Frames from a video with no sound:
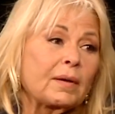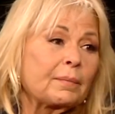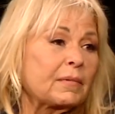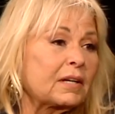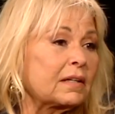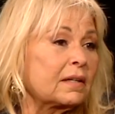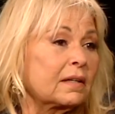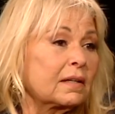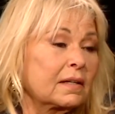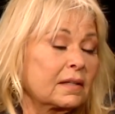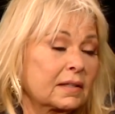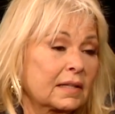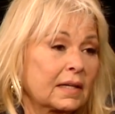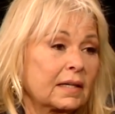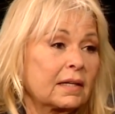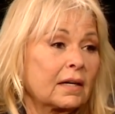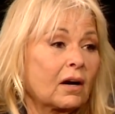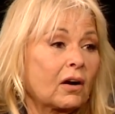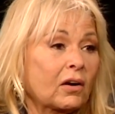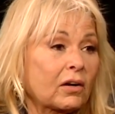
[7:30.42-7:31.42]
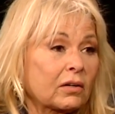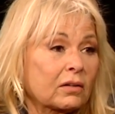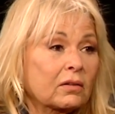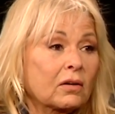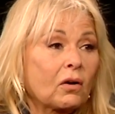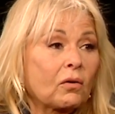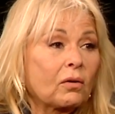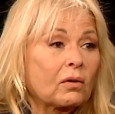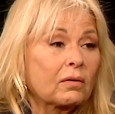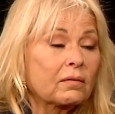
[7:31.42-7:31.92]
women they are
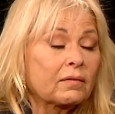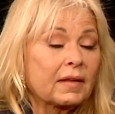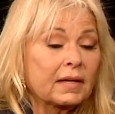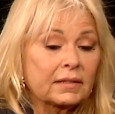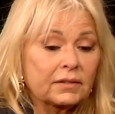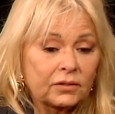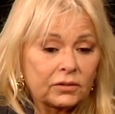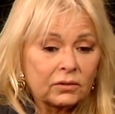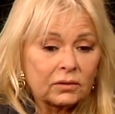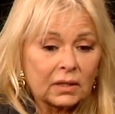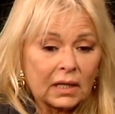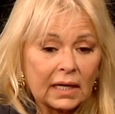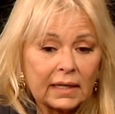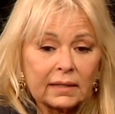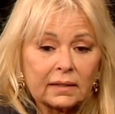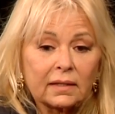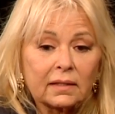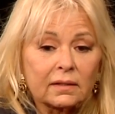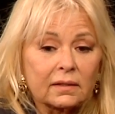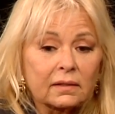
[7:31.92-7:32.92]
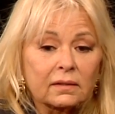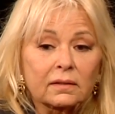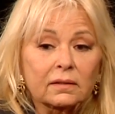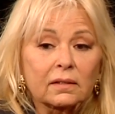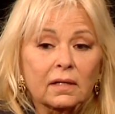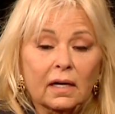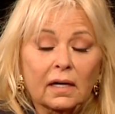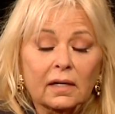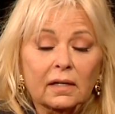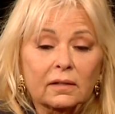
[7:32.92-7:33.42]
go, they do like a,
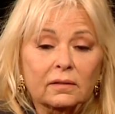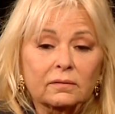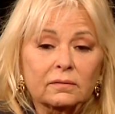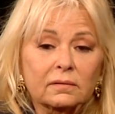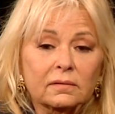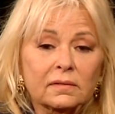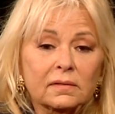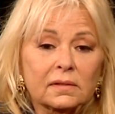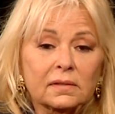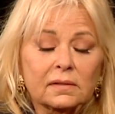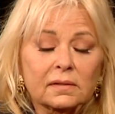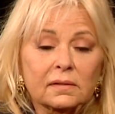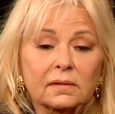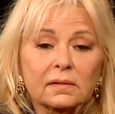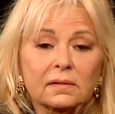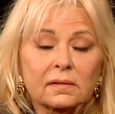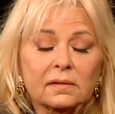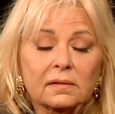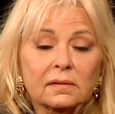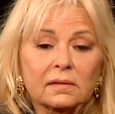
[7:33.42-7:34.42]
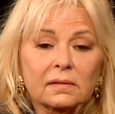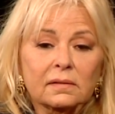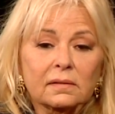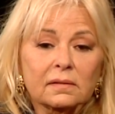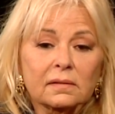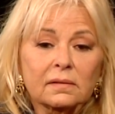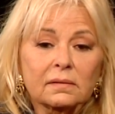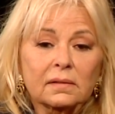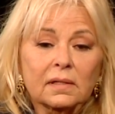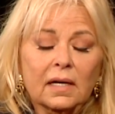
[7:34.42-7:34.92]
a
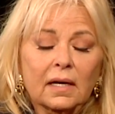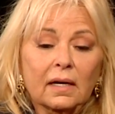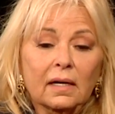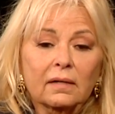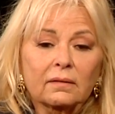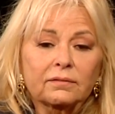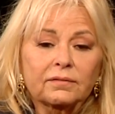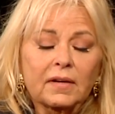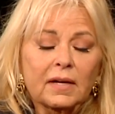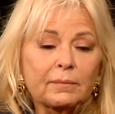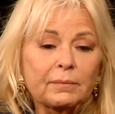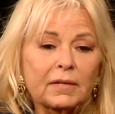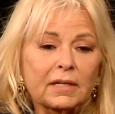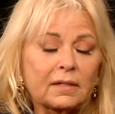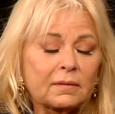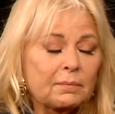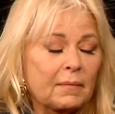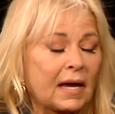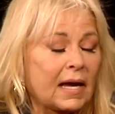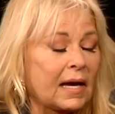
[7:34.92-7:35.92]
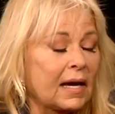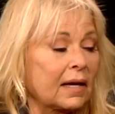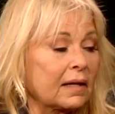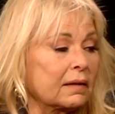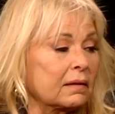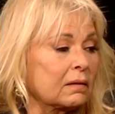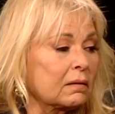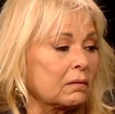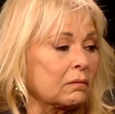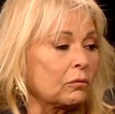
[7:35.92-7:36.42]
uh, feminine a, a beta
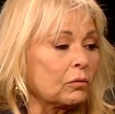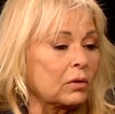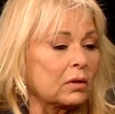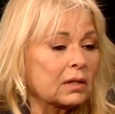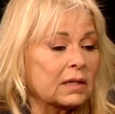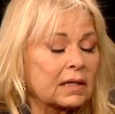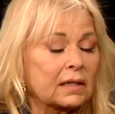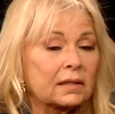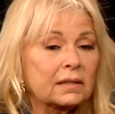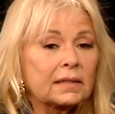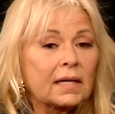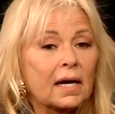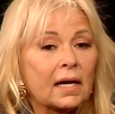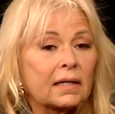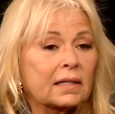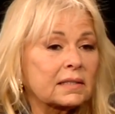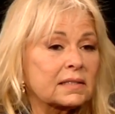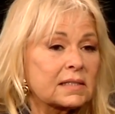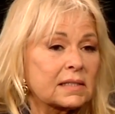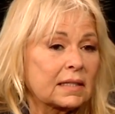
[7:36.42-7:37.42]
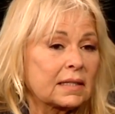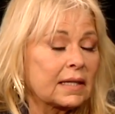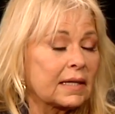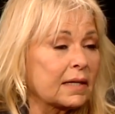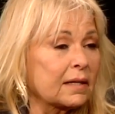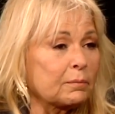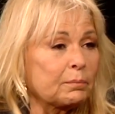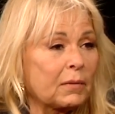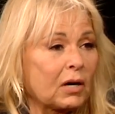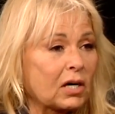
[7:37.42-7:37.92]
male? Well, yeah, because then they
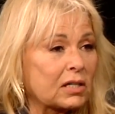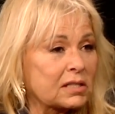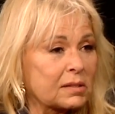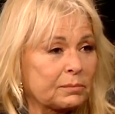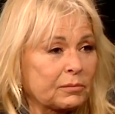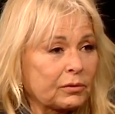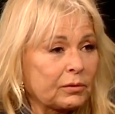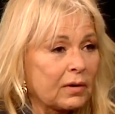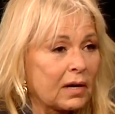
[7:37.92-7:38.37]
can boss them